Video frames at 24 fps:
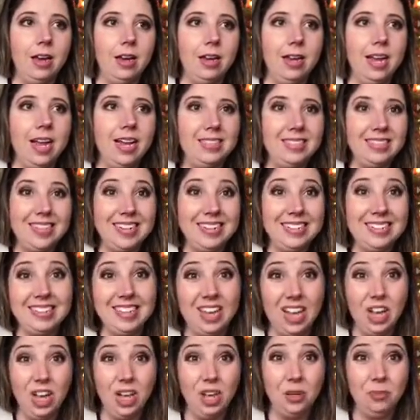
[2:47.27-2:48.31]
yes, I
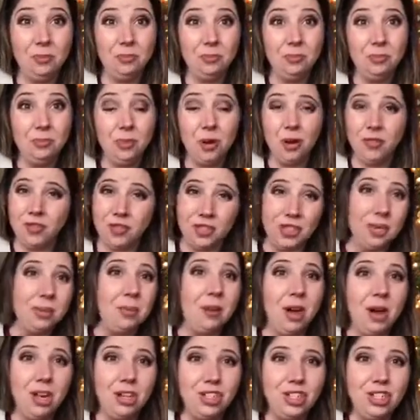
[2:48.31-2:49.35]
sell Perfectly
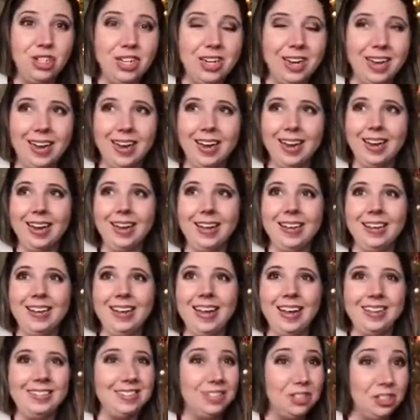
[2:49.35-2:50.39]
Posh, and
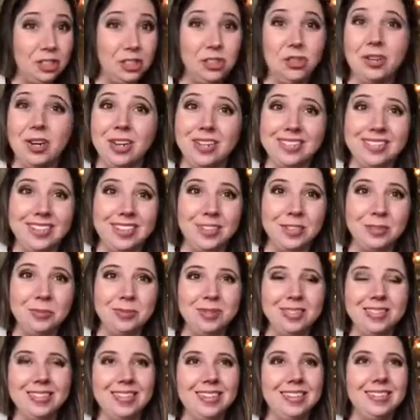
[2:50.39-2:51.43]
yes, it's a direct sales
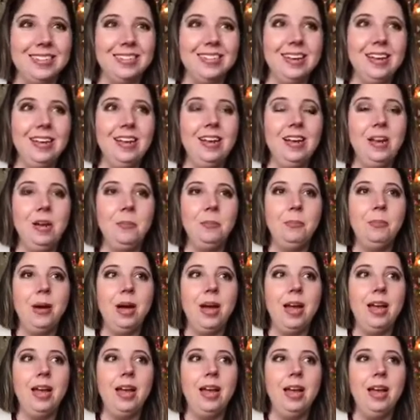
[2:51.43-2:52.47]
business,
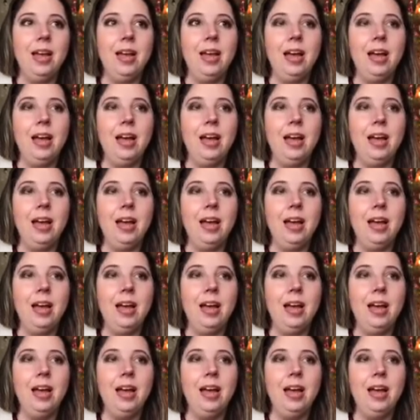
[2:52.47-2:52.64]
but